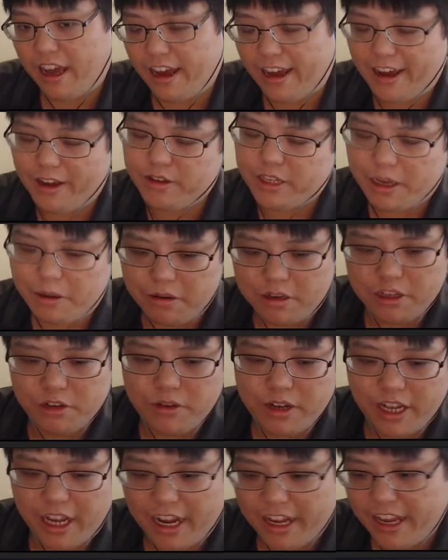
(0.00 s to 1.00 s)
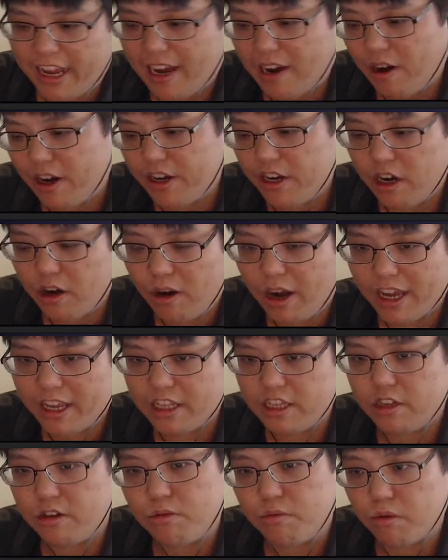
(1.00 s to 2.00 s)
was able to do it, and now I know I can
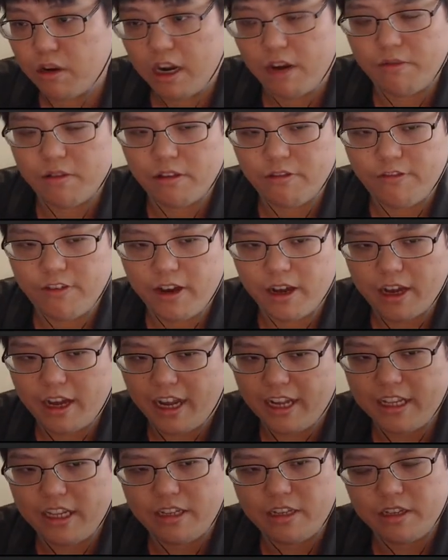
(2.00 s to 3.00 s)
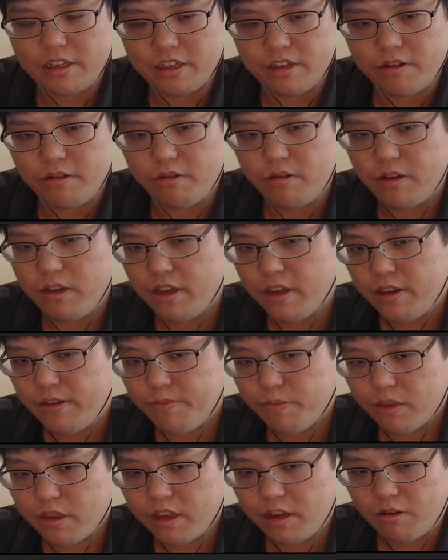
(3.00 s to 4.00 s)
do whatever the fuck I need to do
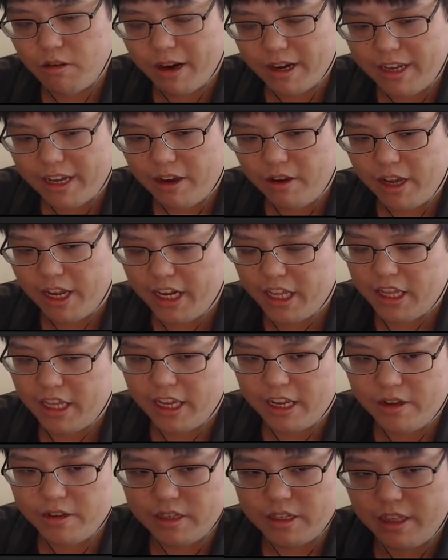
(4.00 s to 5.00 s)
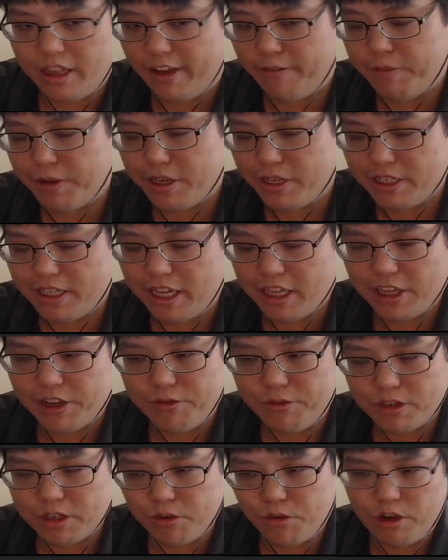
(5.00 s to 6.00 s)
to grind out anything else in life, because nothing of it
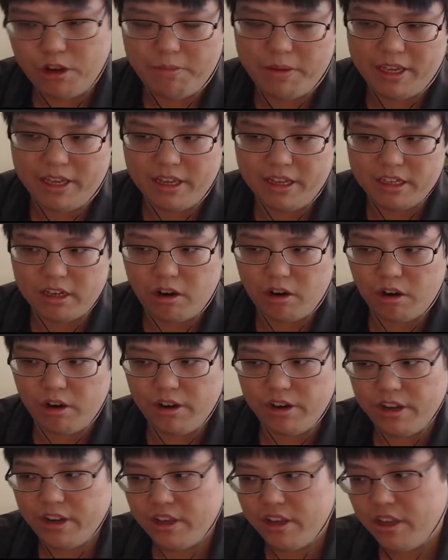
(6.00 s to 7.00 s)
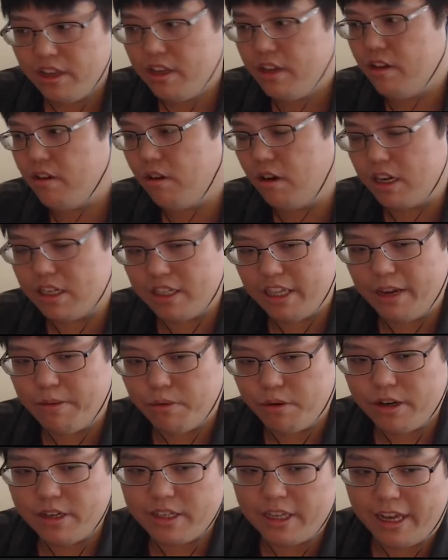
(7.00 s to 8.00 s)
was going to be as hard or as
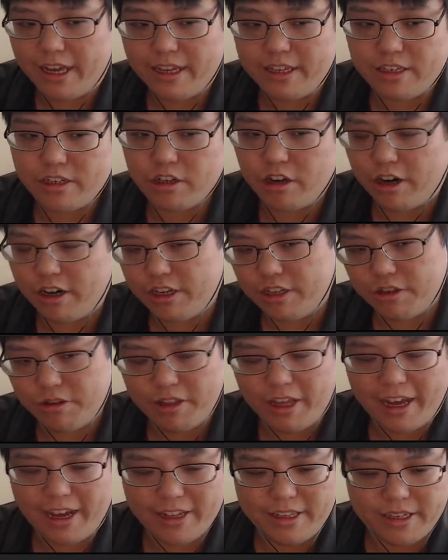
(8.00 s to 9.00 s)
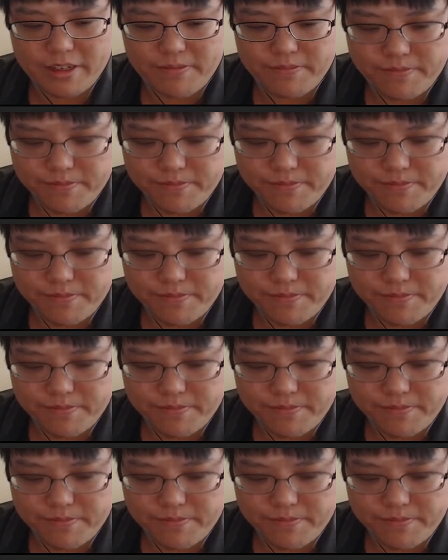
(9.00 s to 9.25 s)
laborious as trying to do that.